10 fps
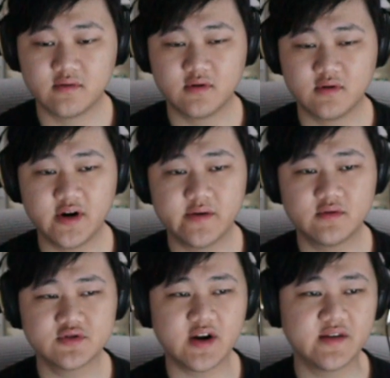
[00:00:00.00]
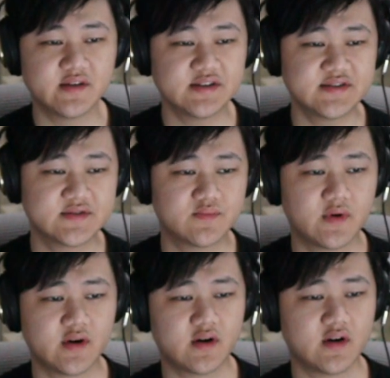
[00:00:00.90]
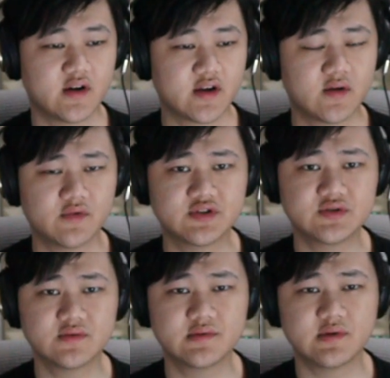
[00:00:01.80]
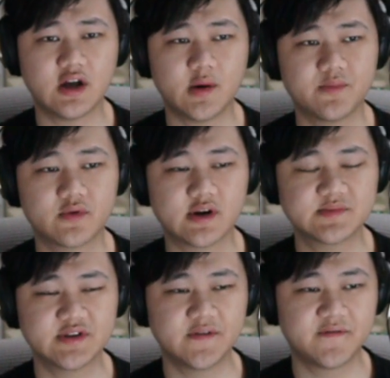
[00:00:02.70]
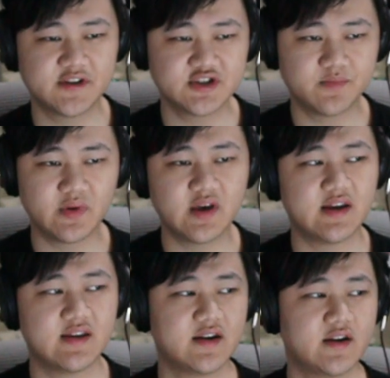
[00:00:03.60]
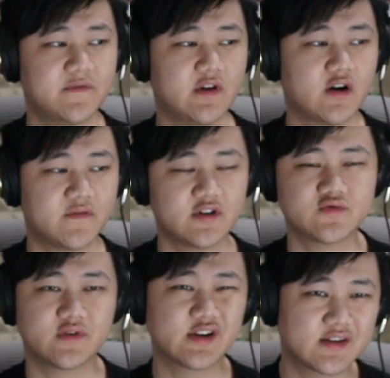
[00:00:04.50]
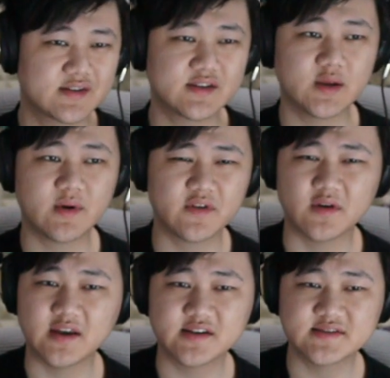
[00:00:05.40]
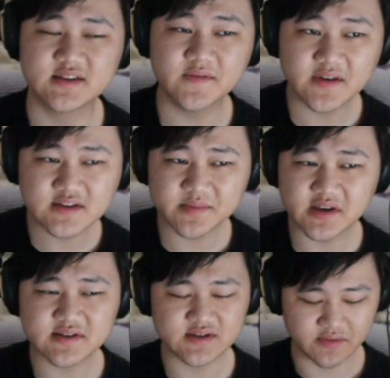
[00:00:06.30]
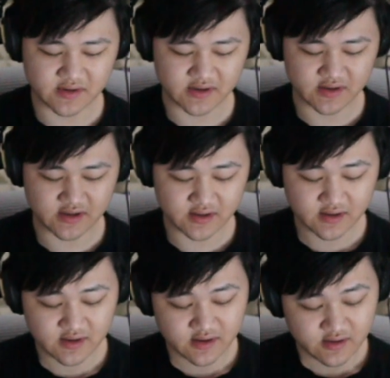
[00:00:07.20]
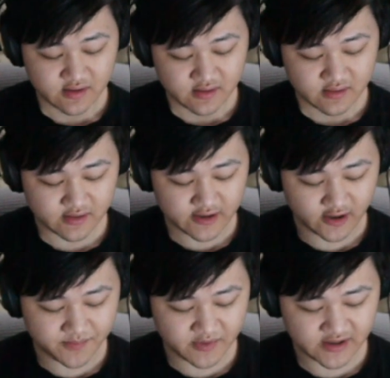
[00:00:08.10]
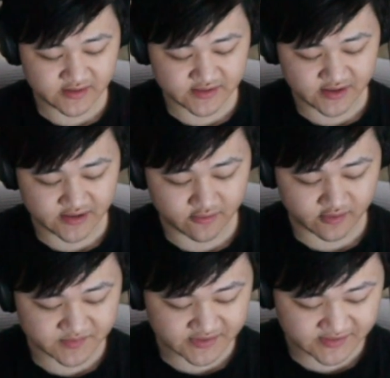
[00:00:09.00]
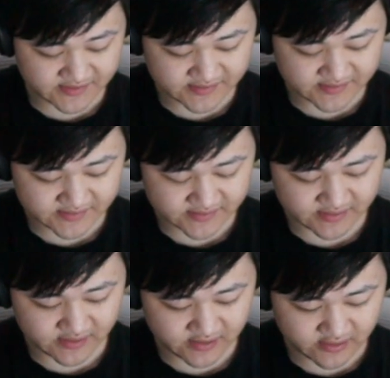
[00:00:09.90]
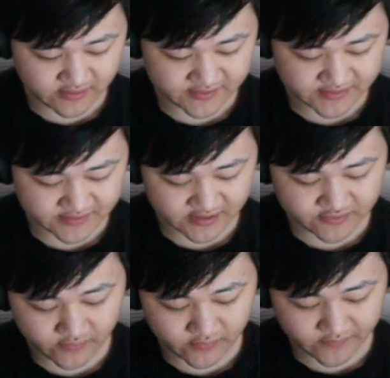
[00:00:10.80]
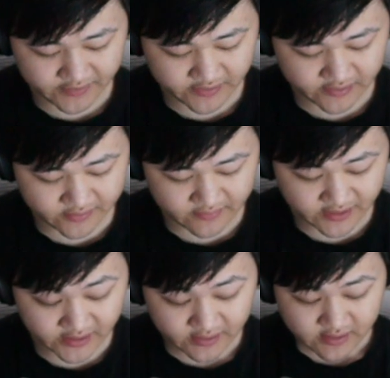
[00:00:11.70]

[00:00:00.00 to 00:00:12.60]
All right, we'll try this where again we do help Grimsley flinch a bit, and then if they are flinched, we could debuff the Entei's defense a bit, so we could uh help get uh, Grimsley's you know insult to injury over here, right?